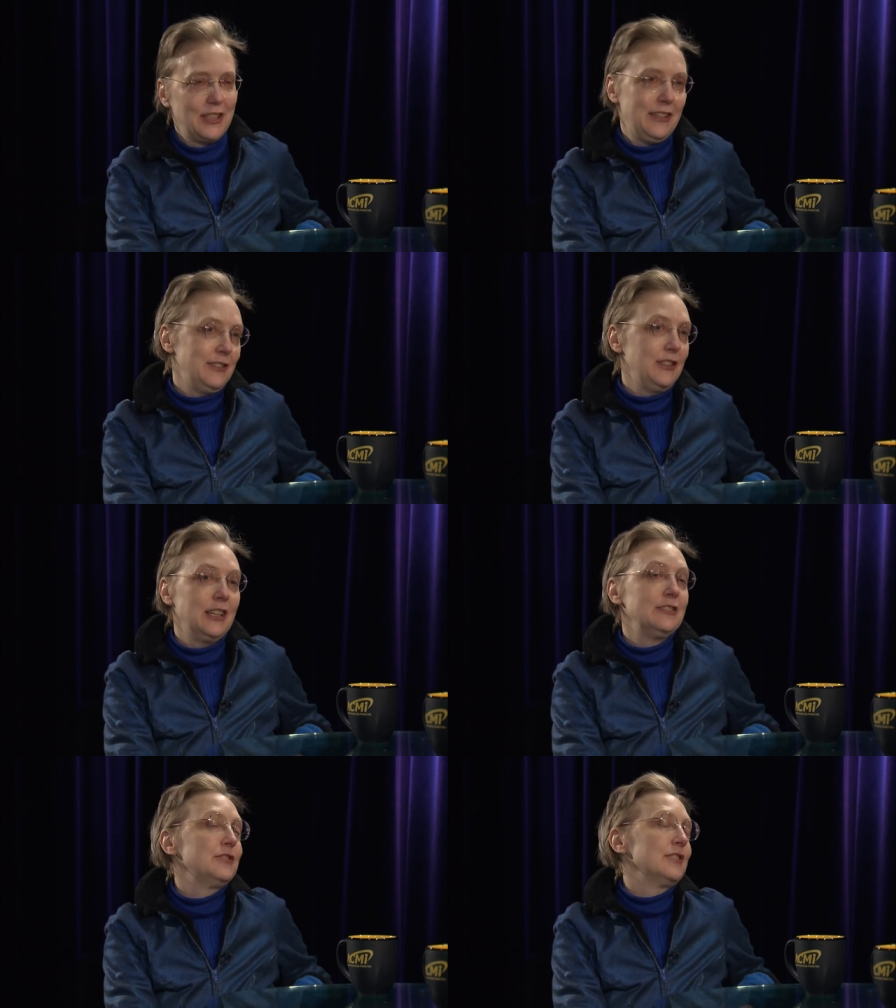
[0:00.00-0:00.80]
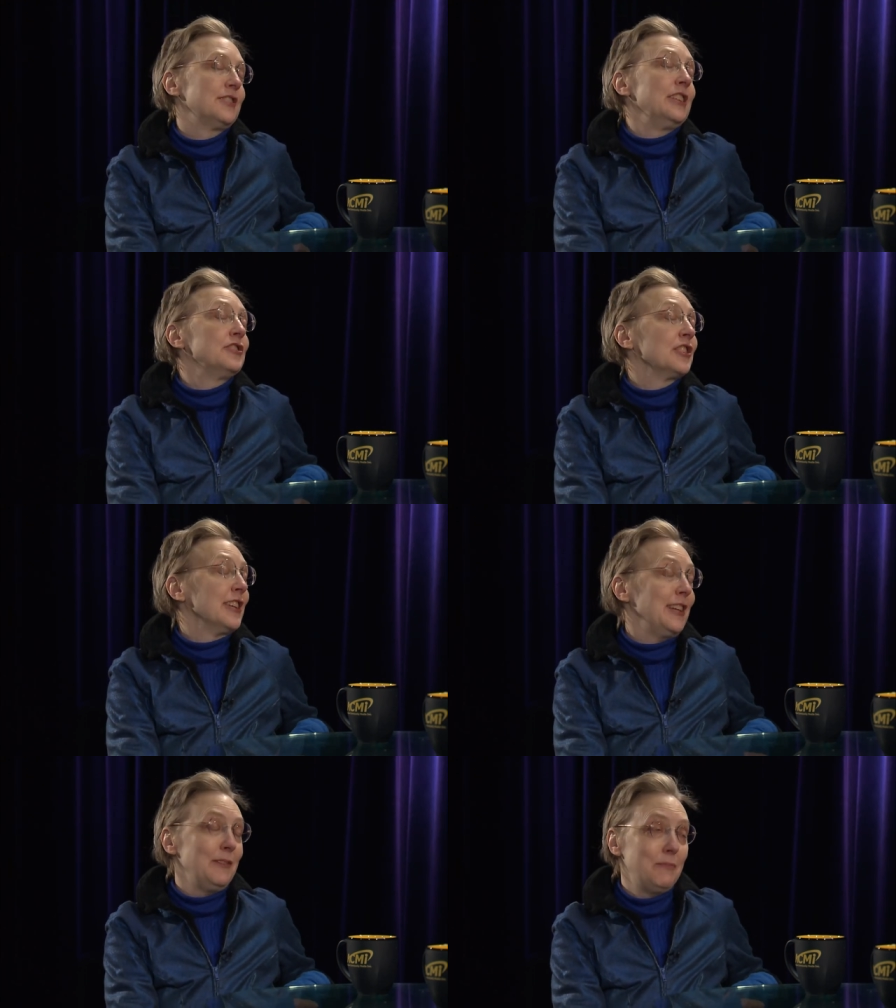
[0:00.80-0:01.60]
And it's
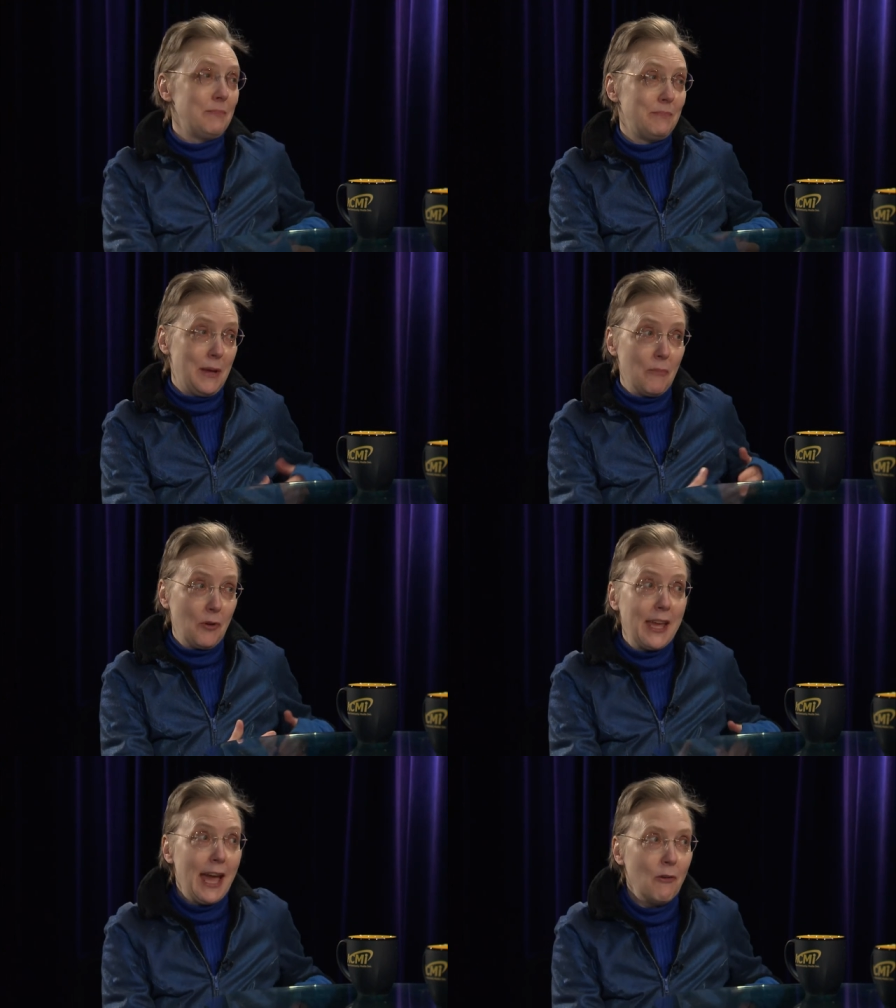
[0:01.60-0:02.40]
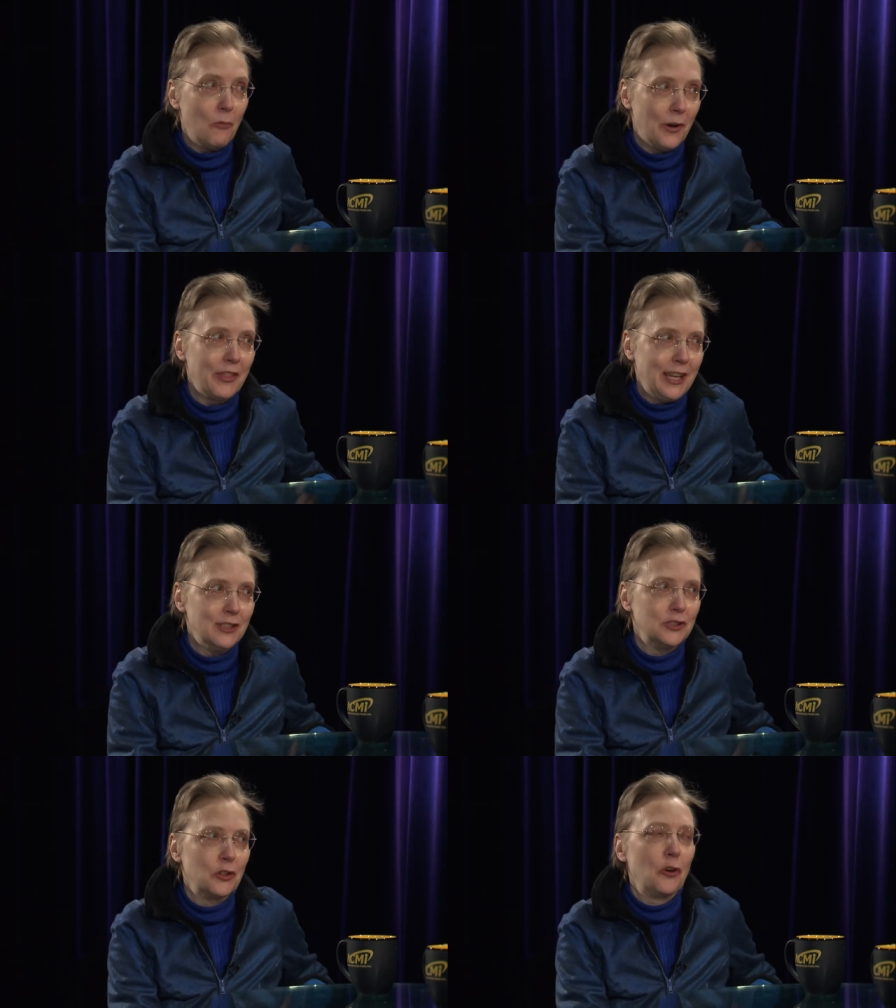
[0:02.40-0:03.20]
essentially people get what they
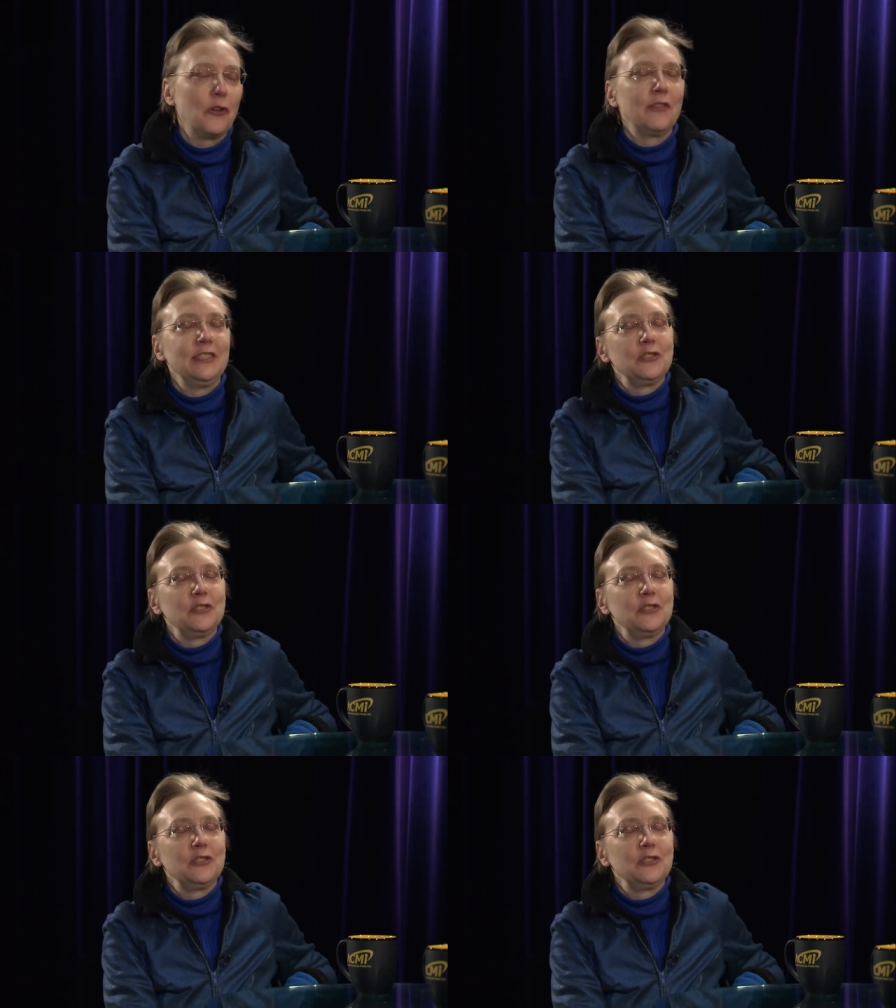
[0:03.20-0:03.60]
deserved.